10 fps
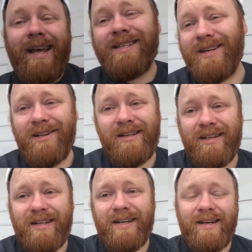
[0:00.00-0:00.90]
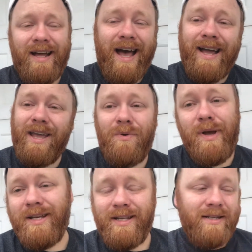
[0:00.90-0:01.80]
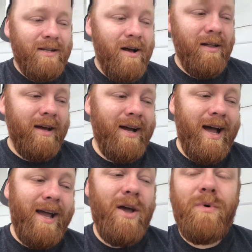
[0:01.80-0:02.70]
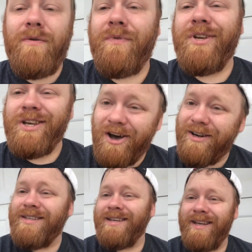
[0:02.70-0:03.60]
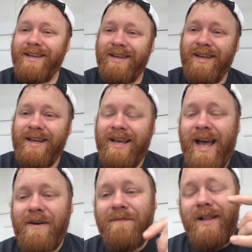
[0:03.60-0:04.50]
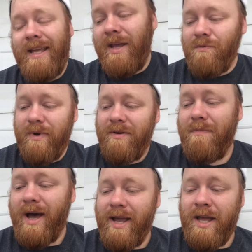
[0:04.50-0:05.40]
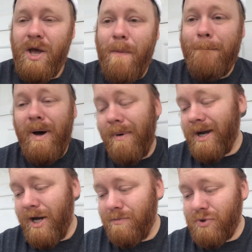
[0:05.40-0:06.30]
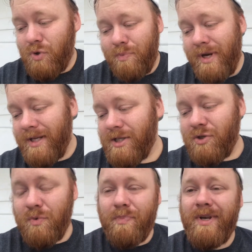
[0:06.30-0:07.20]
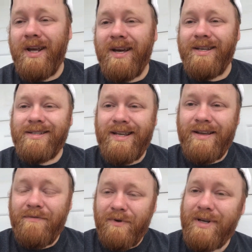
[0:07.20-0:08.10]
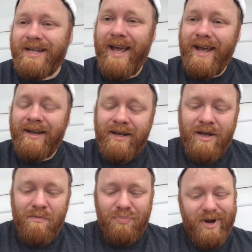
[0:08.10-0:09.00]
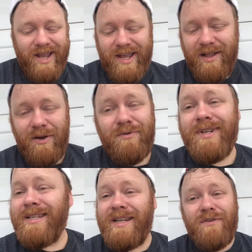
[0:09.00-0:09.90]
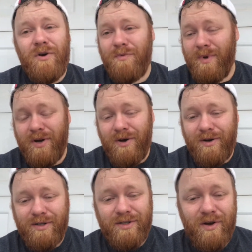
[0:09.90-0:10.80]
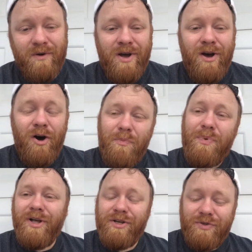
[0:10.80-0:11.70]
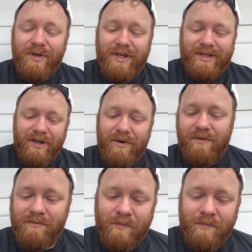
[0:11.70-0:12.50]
It's gonna look good. I can't wait to install it. I can't wait for y'all to see it. I can finally get rid of my bubblegum stupid is as stupid does front tag, bright yellow, doesn't even go with my car. So hope y'all enjoy this little